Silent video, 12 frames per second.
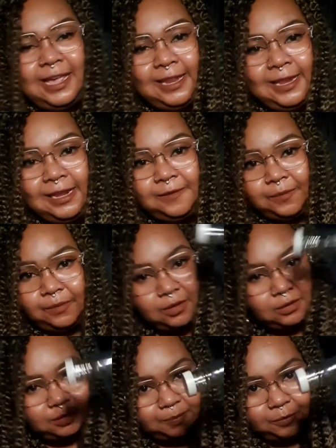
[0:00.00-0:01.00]
in it.
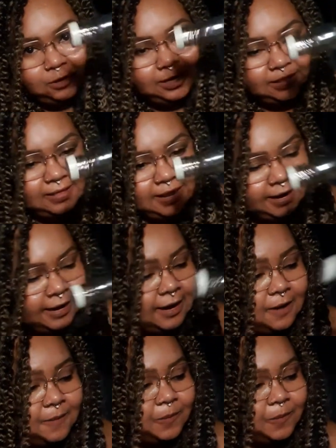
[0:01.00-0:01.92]
So, pour it there,